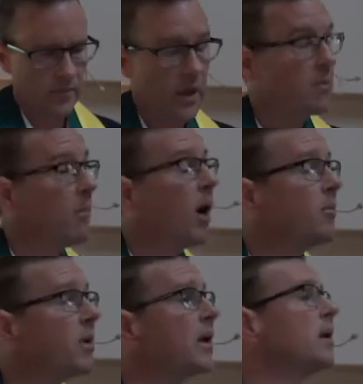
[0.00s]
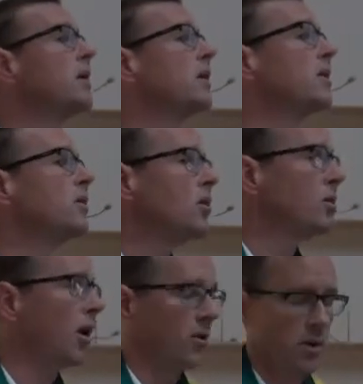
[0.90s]
It might be you
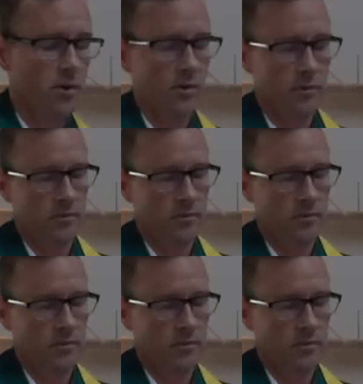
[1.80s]
know who.